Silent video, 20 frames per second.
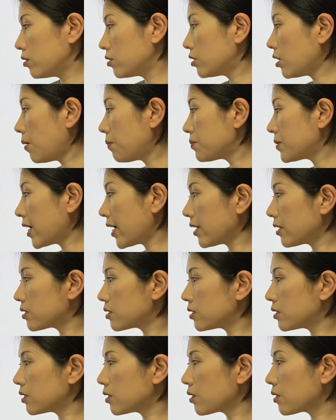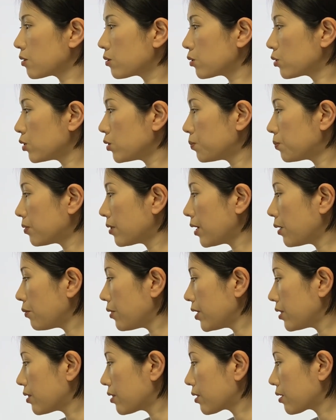subject to pray
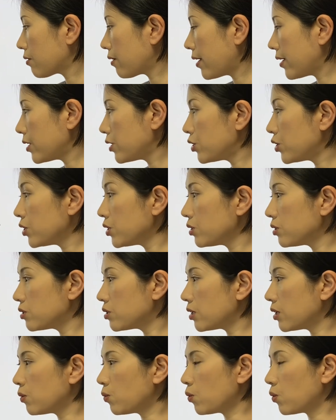with gratitude